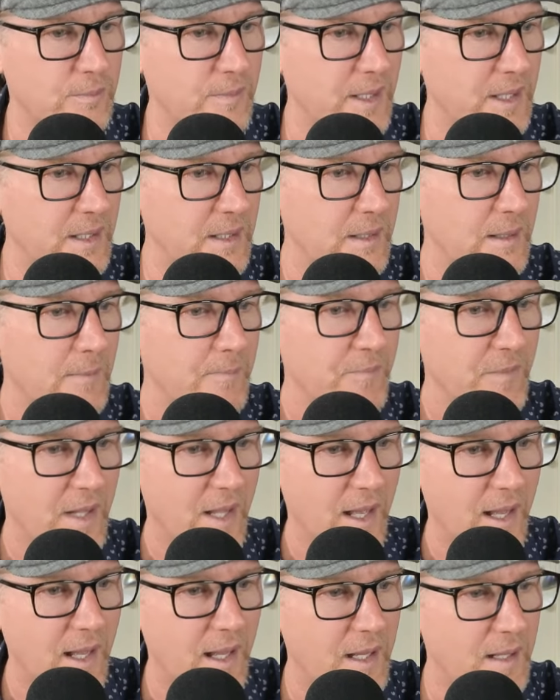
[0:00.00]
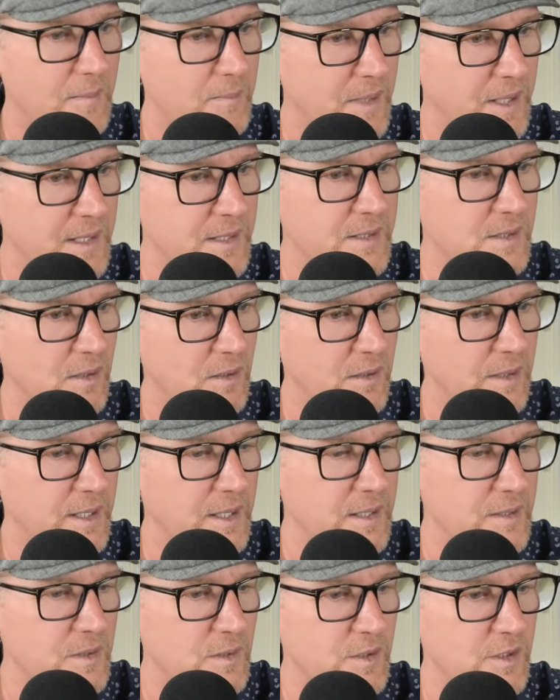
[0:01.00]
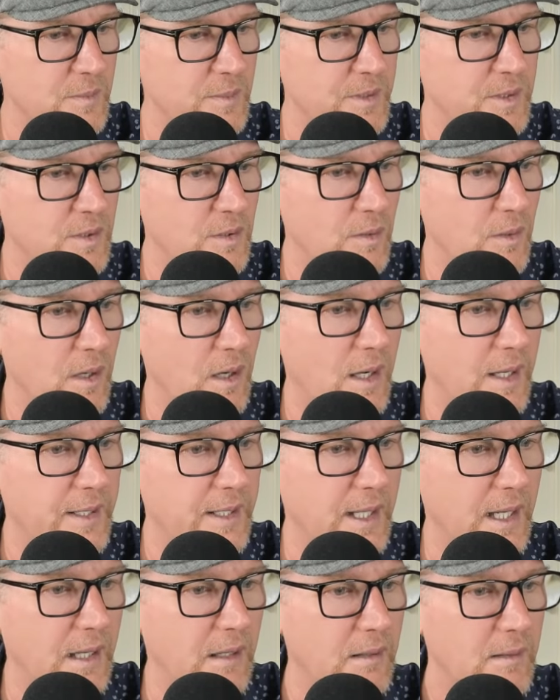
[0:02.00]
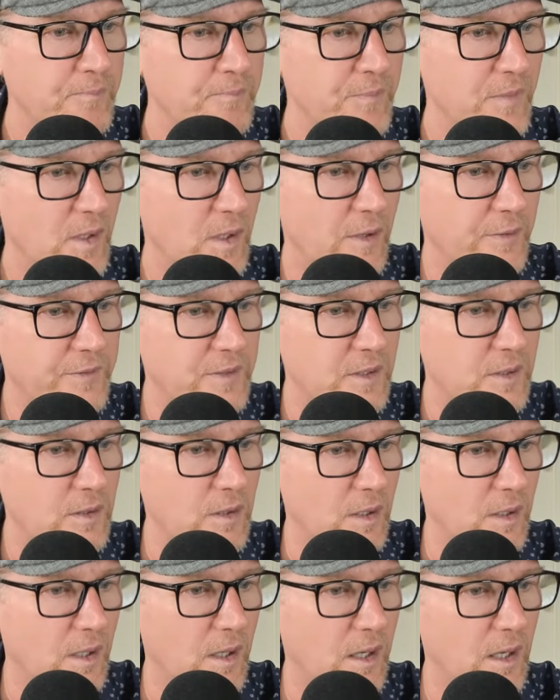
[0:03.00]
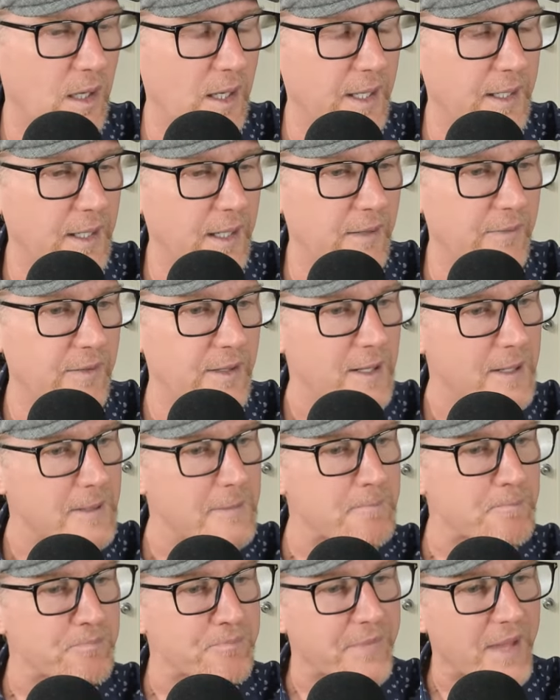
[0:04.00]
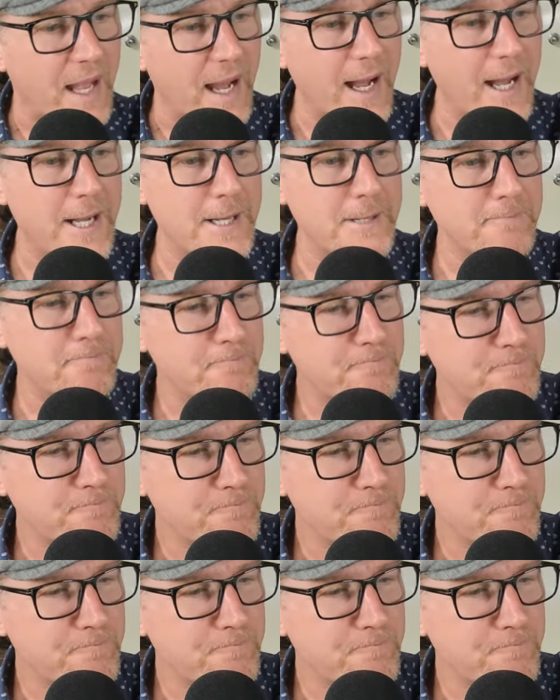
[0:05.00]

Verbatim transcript: Many uh, many song keys used to be too high now, often not high enough. Um,